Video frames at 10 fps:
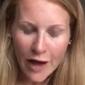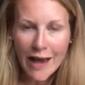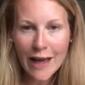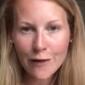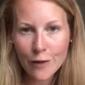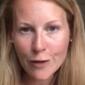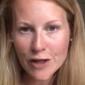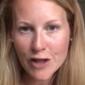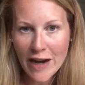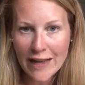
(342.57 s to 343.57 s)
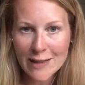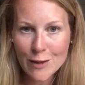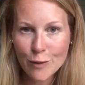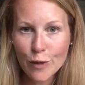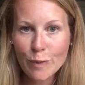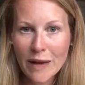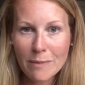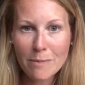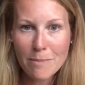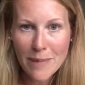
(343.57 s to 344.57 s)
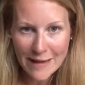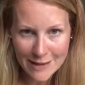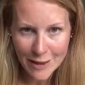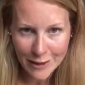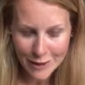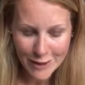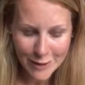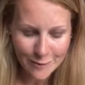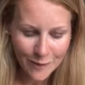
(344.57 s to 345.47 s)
And of course your answer would be metres.